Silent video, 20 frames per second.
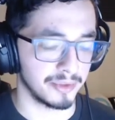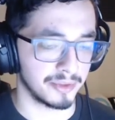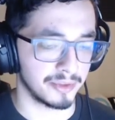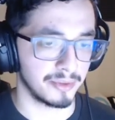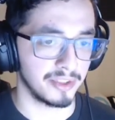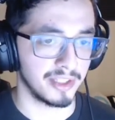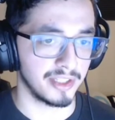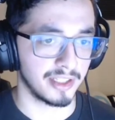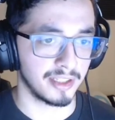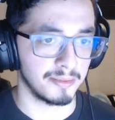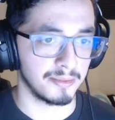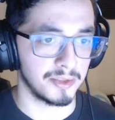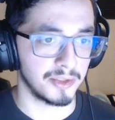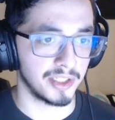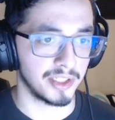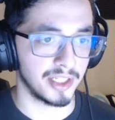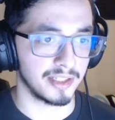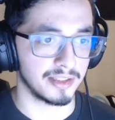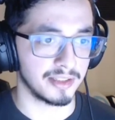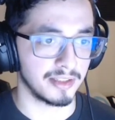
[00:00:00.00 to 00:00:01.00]
It's really that
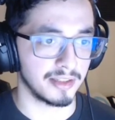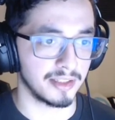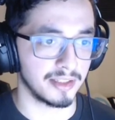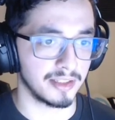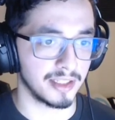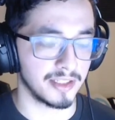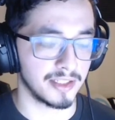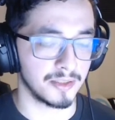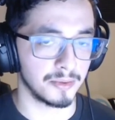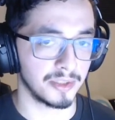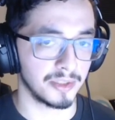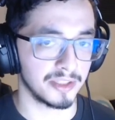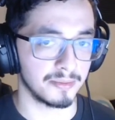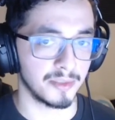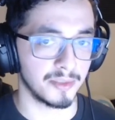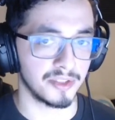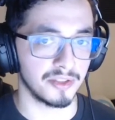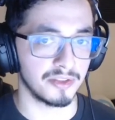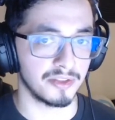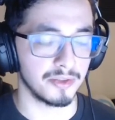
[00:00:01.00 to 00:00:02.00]
communication thing and doing as
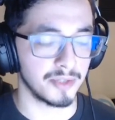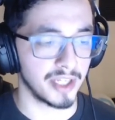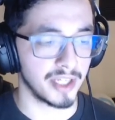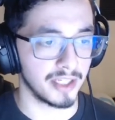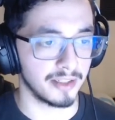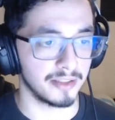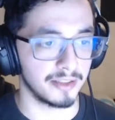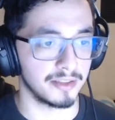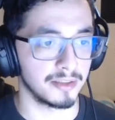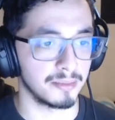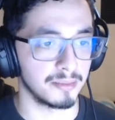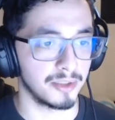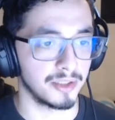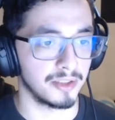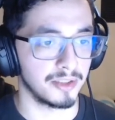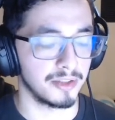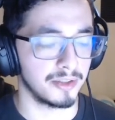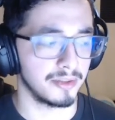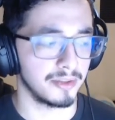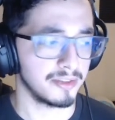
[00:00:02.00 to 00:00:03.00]
much as you can on your
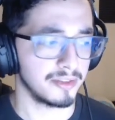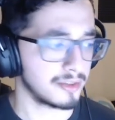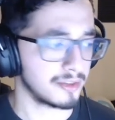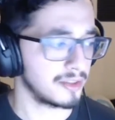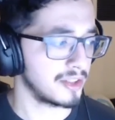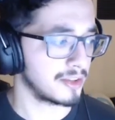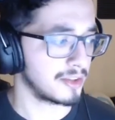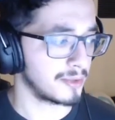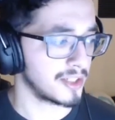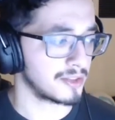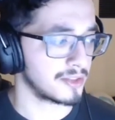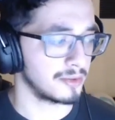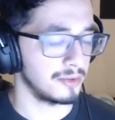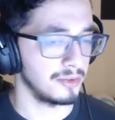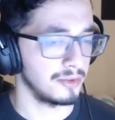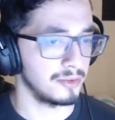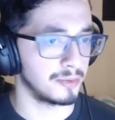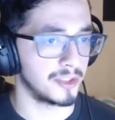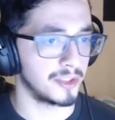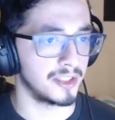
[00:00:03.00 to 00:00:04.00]
part. There is a certain
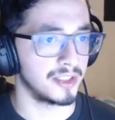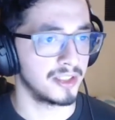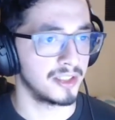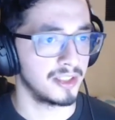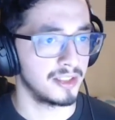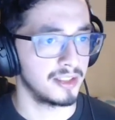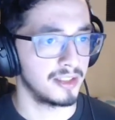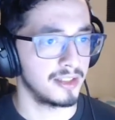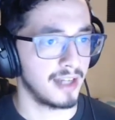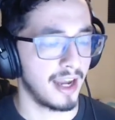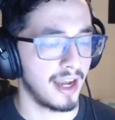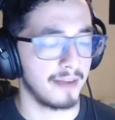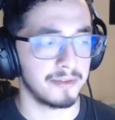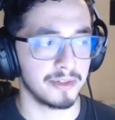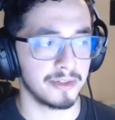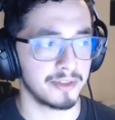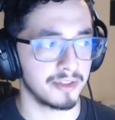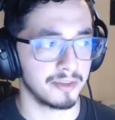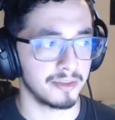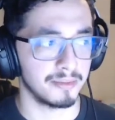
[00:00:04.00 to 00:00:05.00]
threshold where after
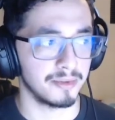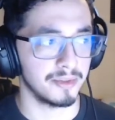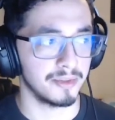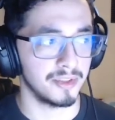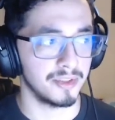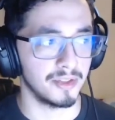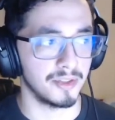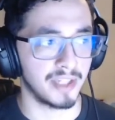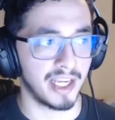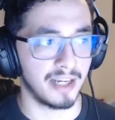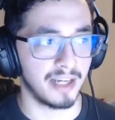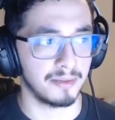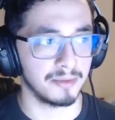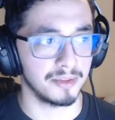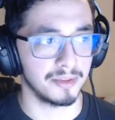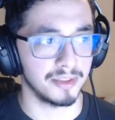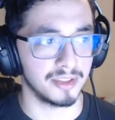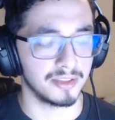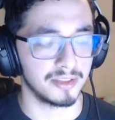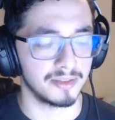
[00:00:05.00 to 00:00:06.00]
a certain point, you can't
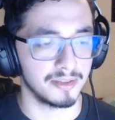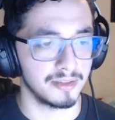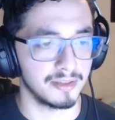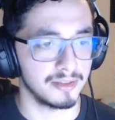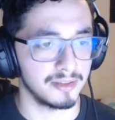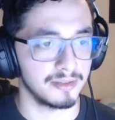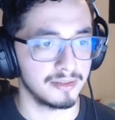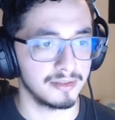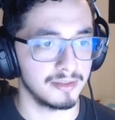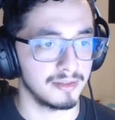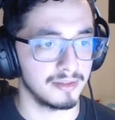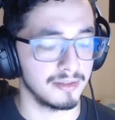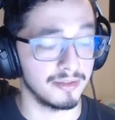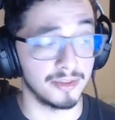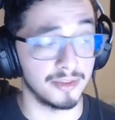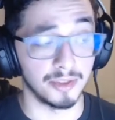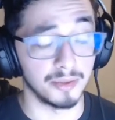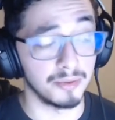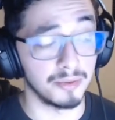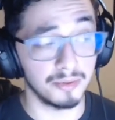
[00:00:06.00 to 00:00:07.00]
really
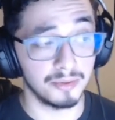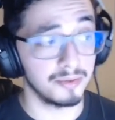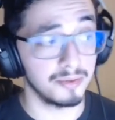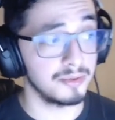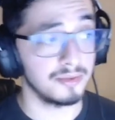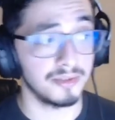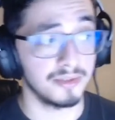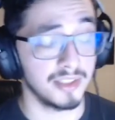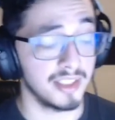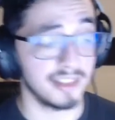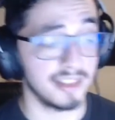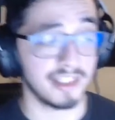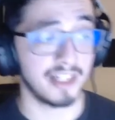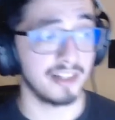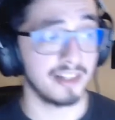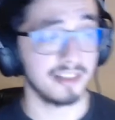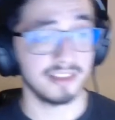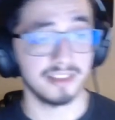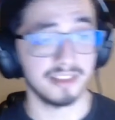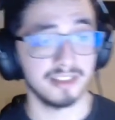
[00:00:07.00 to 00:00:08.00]
do the
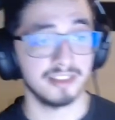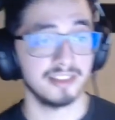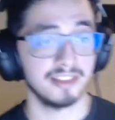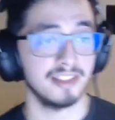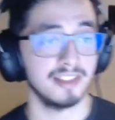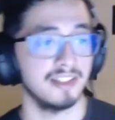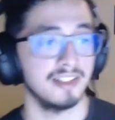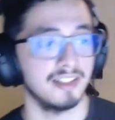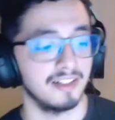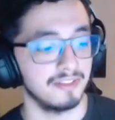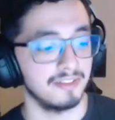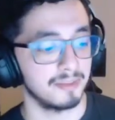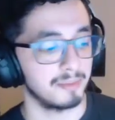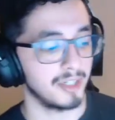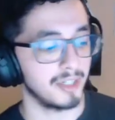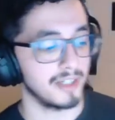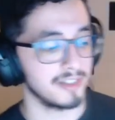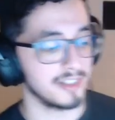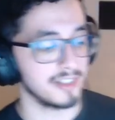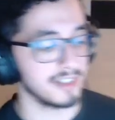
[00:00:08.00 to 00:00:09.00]
entirety of the
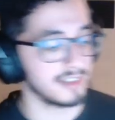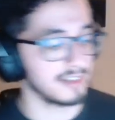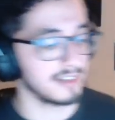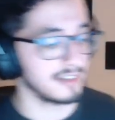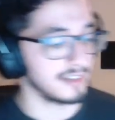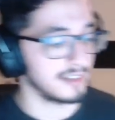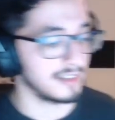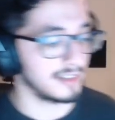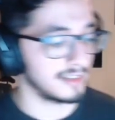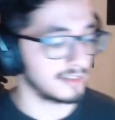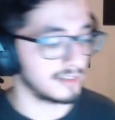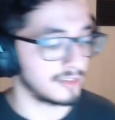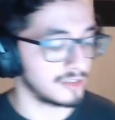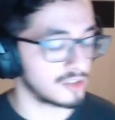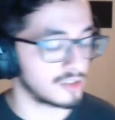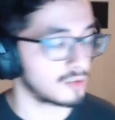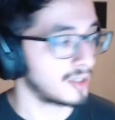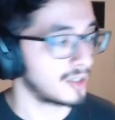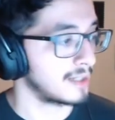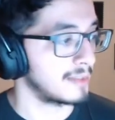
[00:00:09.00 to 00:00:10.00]
project. So you
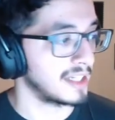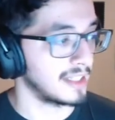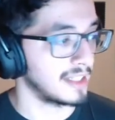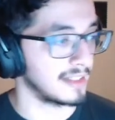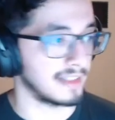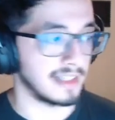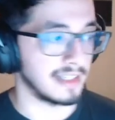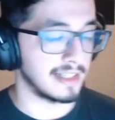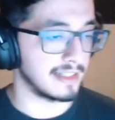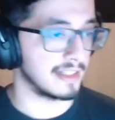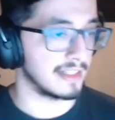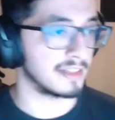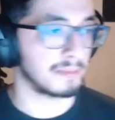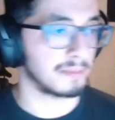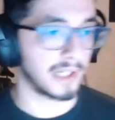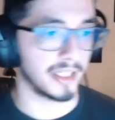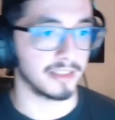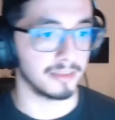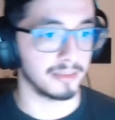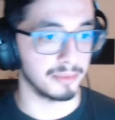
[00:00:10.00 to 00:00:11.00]
just try to make it as easy as
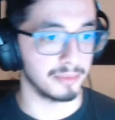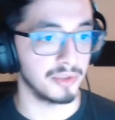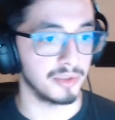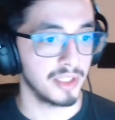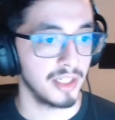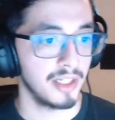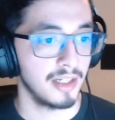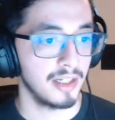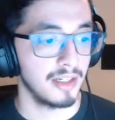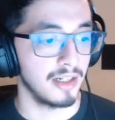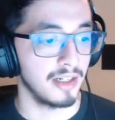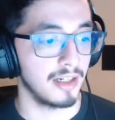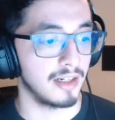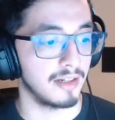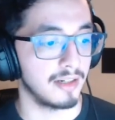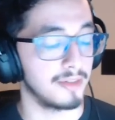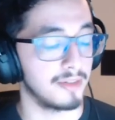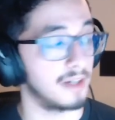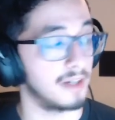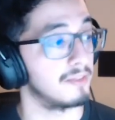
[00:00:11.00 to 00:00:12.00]
possible
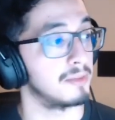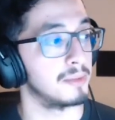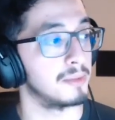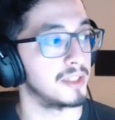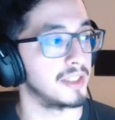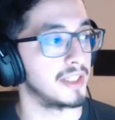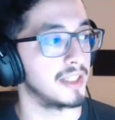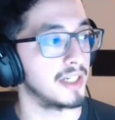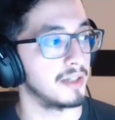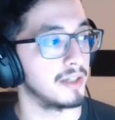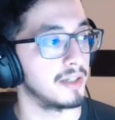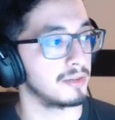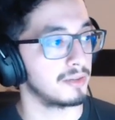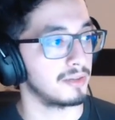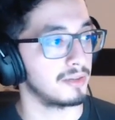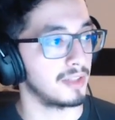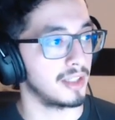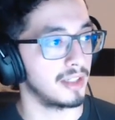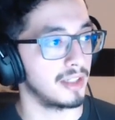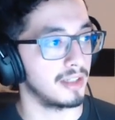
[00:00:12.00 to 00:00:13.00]
for everybody
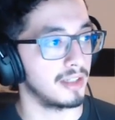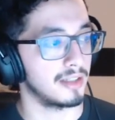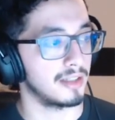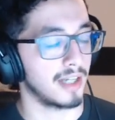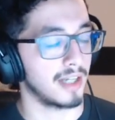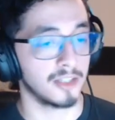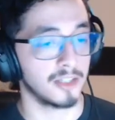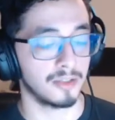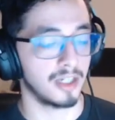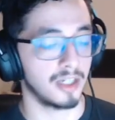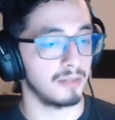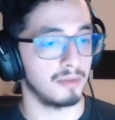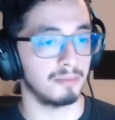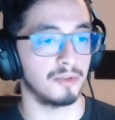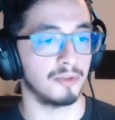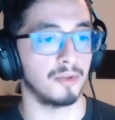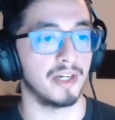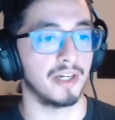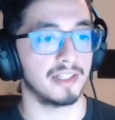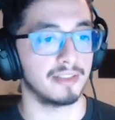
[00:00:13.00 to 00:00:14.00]
else. And I try to be
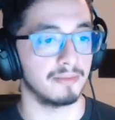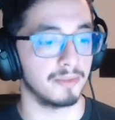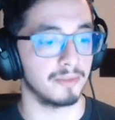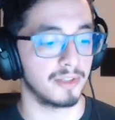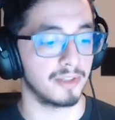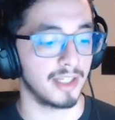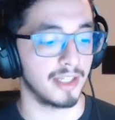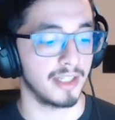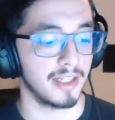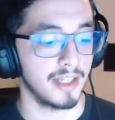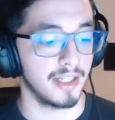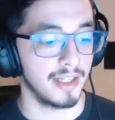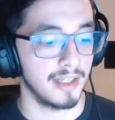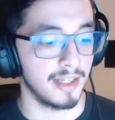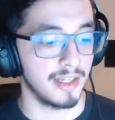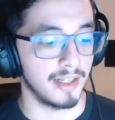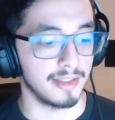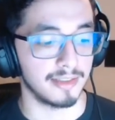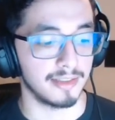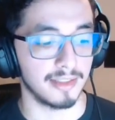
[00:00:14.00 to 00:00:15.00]
proactive with that
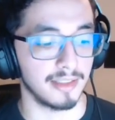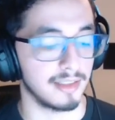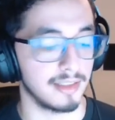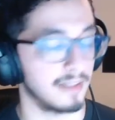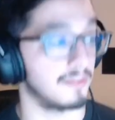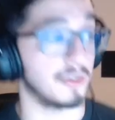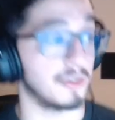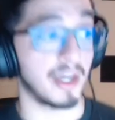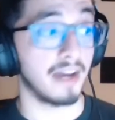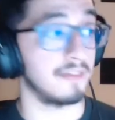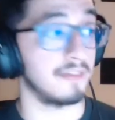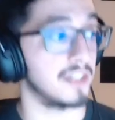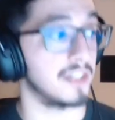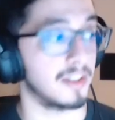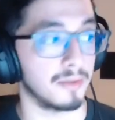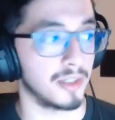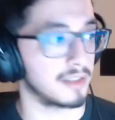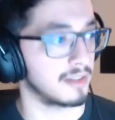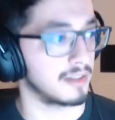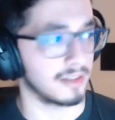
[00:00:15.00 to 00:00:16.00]
and saying, if you have any
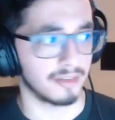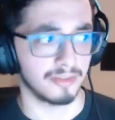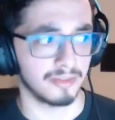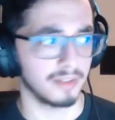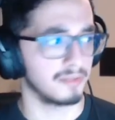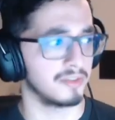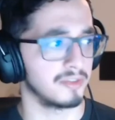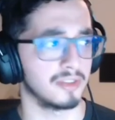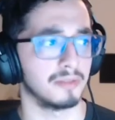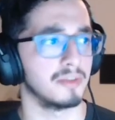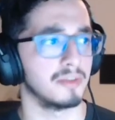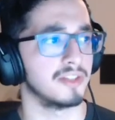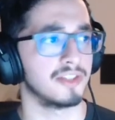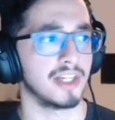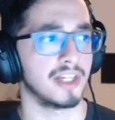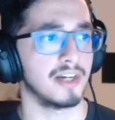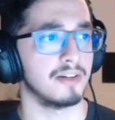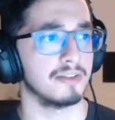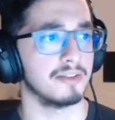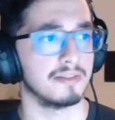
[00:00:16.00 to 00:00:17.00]
questions, feel free to reach
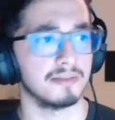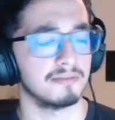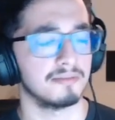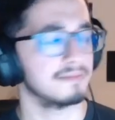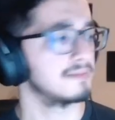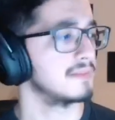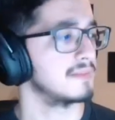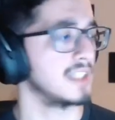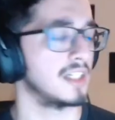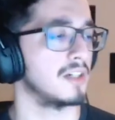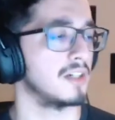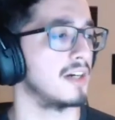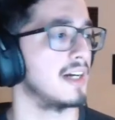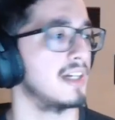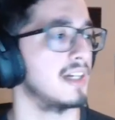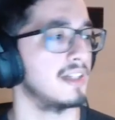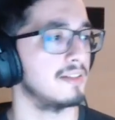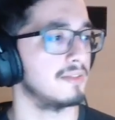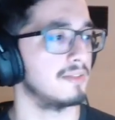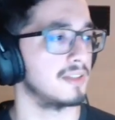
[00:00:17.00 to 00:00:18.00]
out.
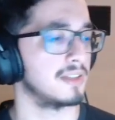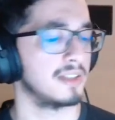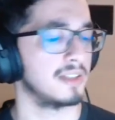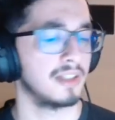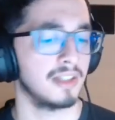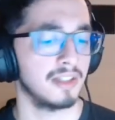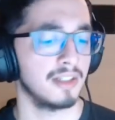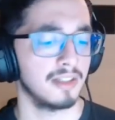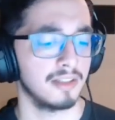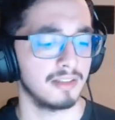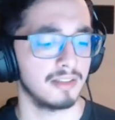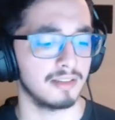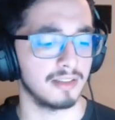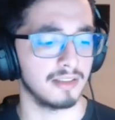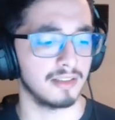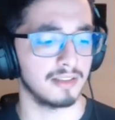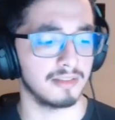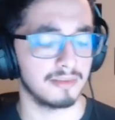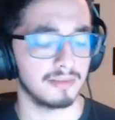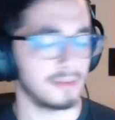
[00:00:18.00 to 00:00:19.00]
I even
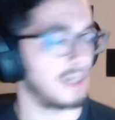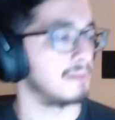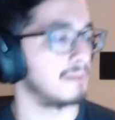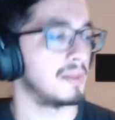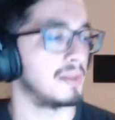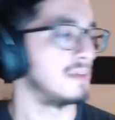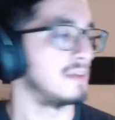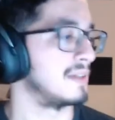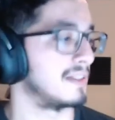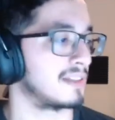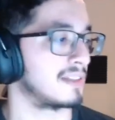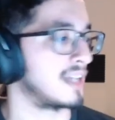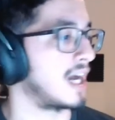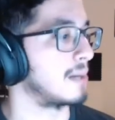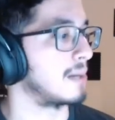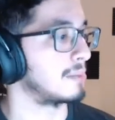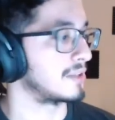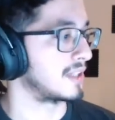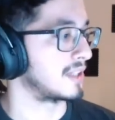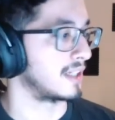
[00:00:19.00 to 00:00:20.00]
say maybe it's
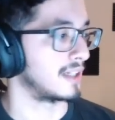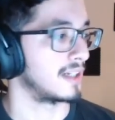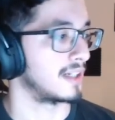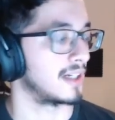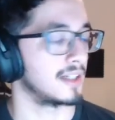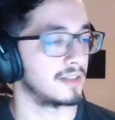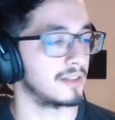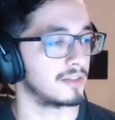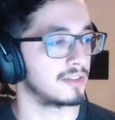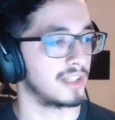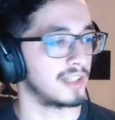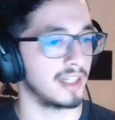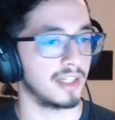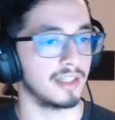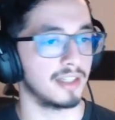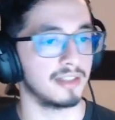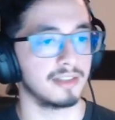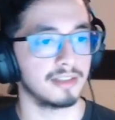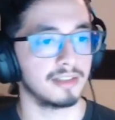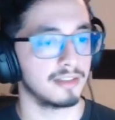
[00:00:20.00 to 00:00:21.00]
complicated. I
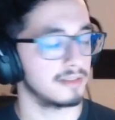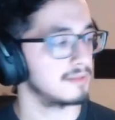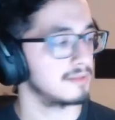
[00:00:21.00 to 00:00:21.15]
understand.